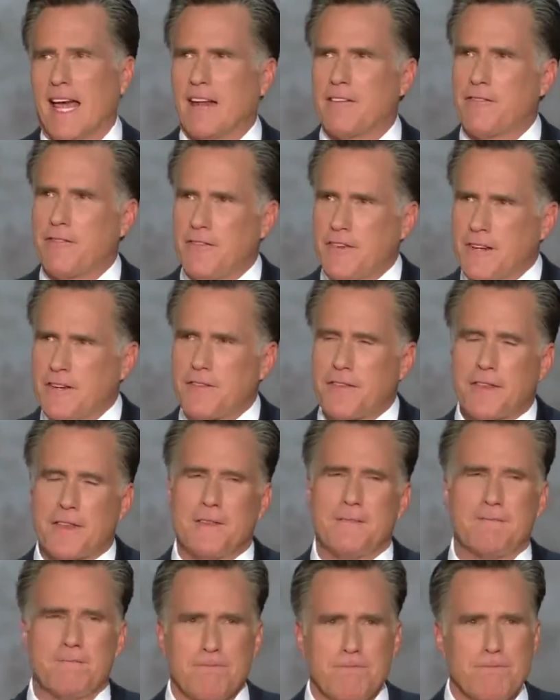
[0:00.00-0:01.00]
And
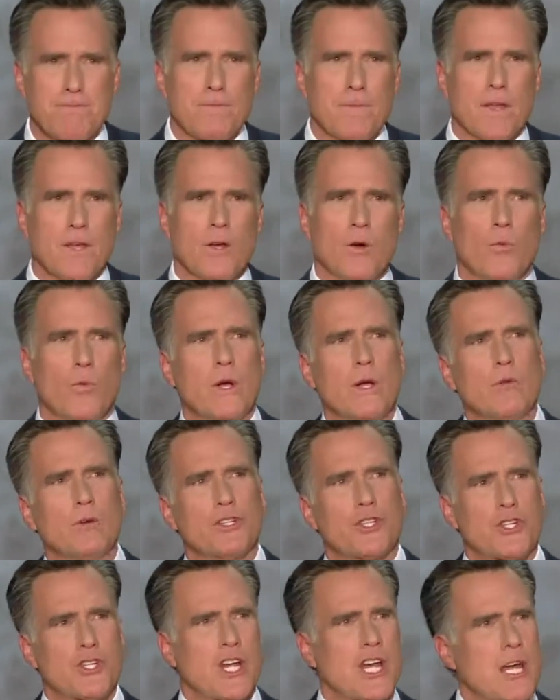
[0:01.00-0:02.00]
fifth, we
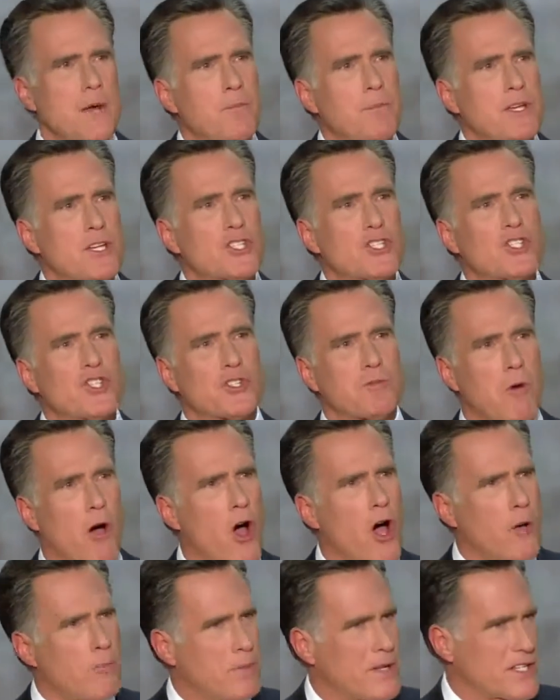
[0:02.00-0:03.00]
will champion
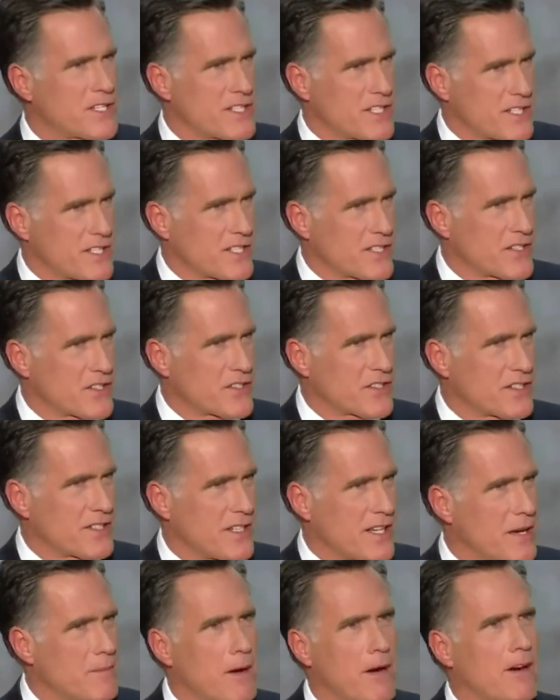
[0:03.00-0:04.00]
small businesses,
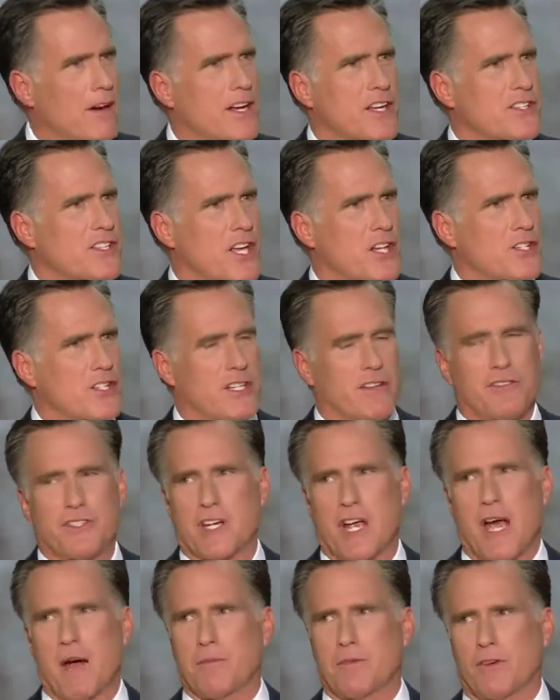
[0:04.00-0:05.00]
America's engine of
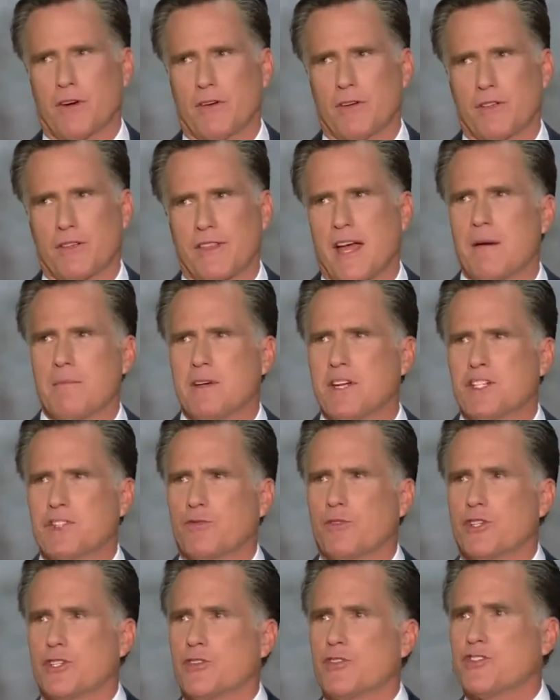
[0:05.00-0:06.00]
job growth. That
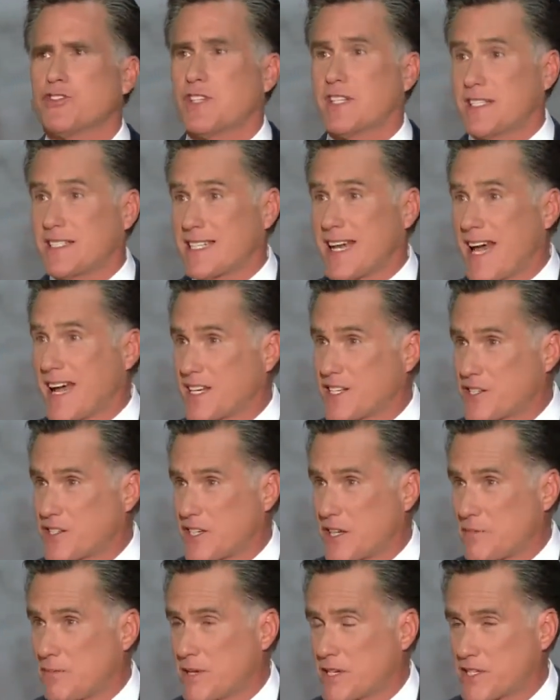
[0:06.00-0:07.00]
means reducing
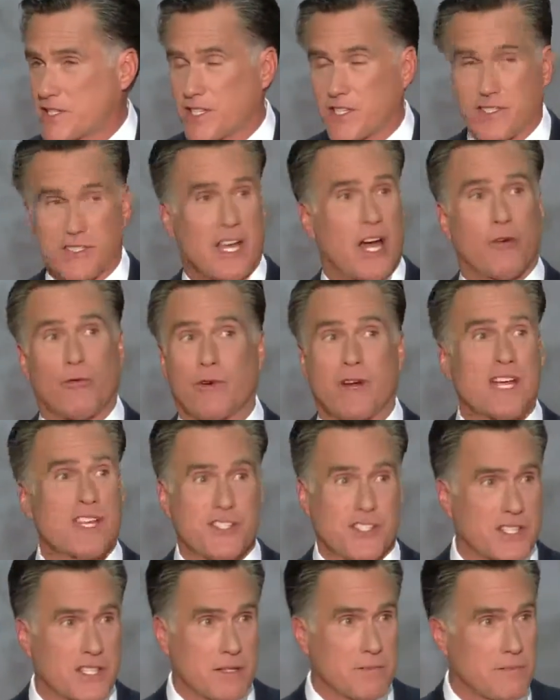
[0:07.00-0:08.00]
taxes on business, not
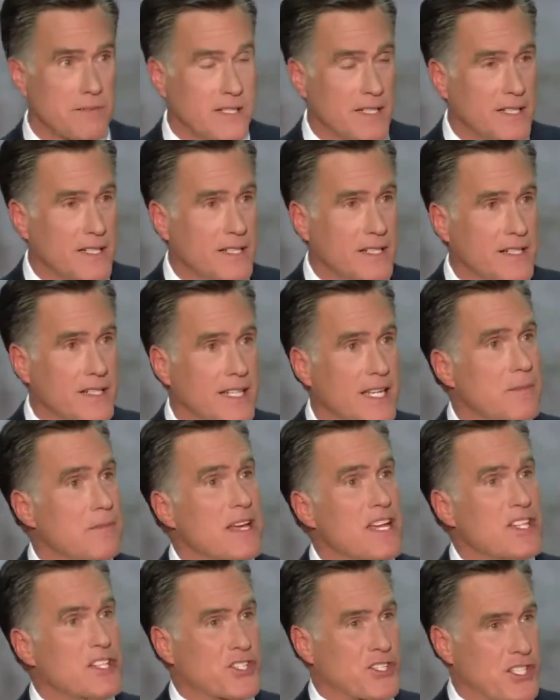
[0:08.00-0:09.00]
raising them.
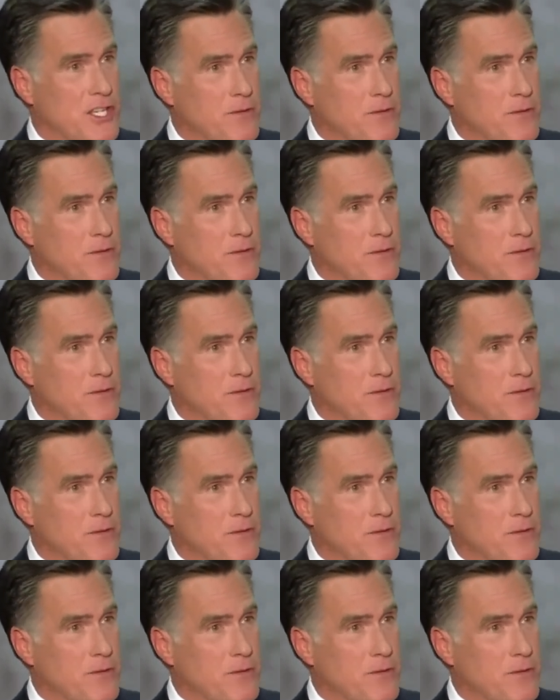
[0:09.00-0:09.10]
It means